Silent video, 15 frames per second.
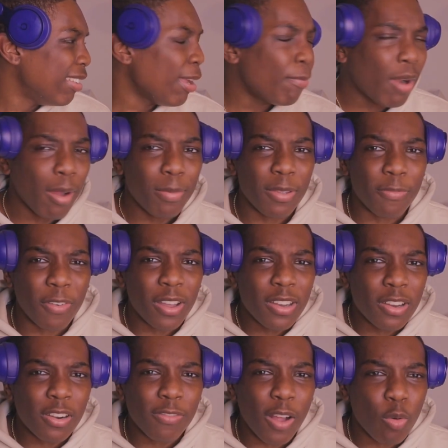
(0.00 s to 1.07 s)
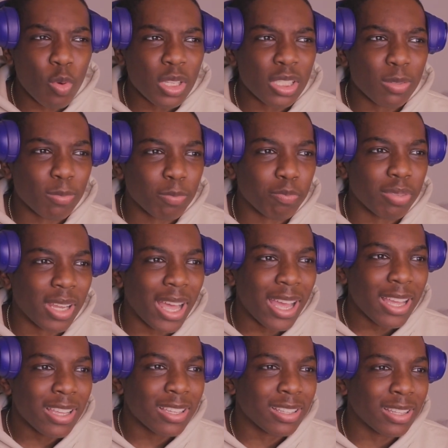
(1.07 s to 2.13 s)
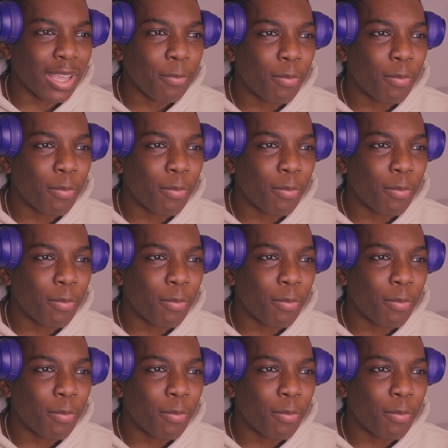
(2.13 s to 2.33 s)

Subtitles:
they probably funnier if I wasn't black.